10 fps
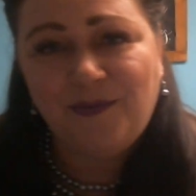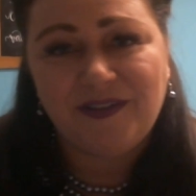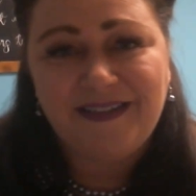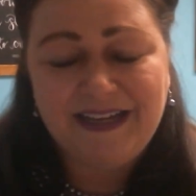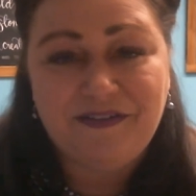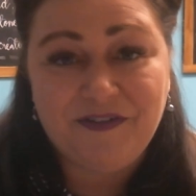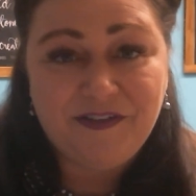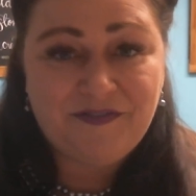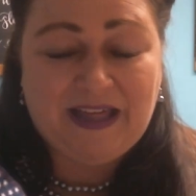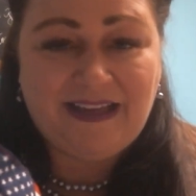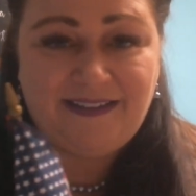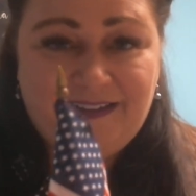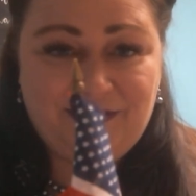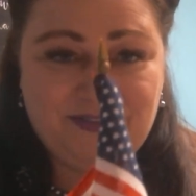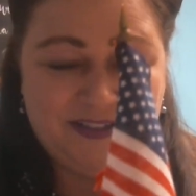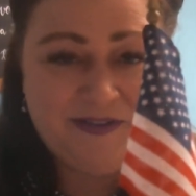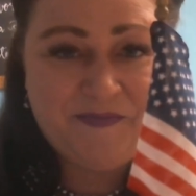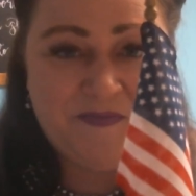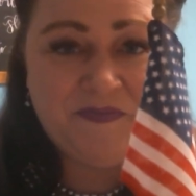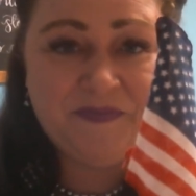we'll stand for the flag salute.
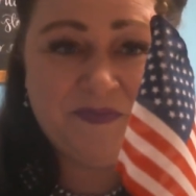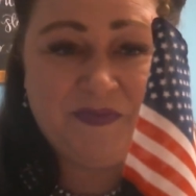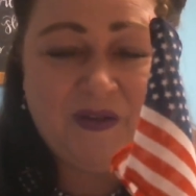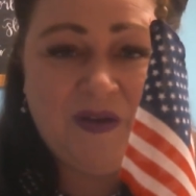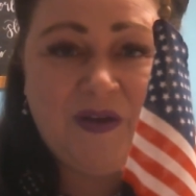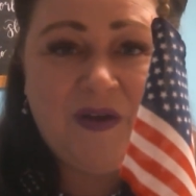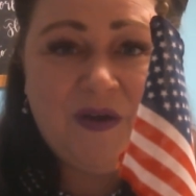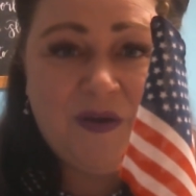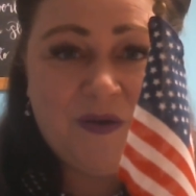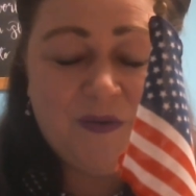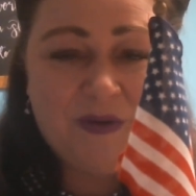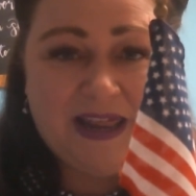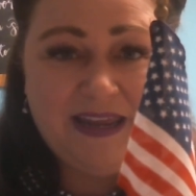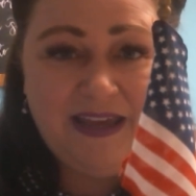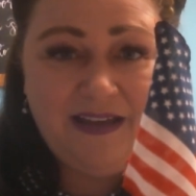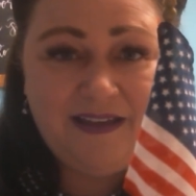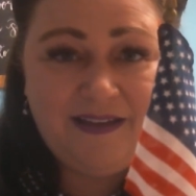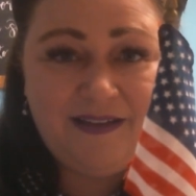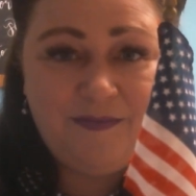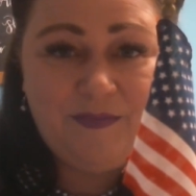Ready?
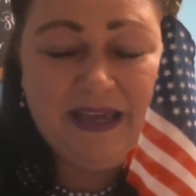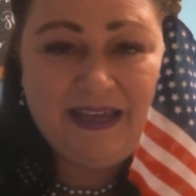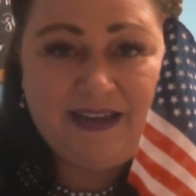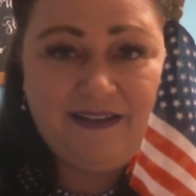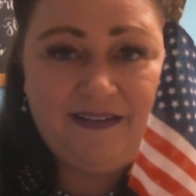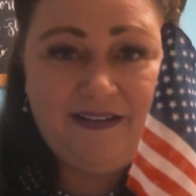Begin.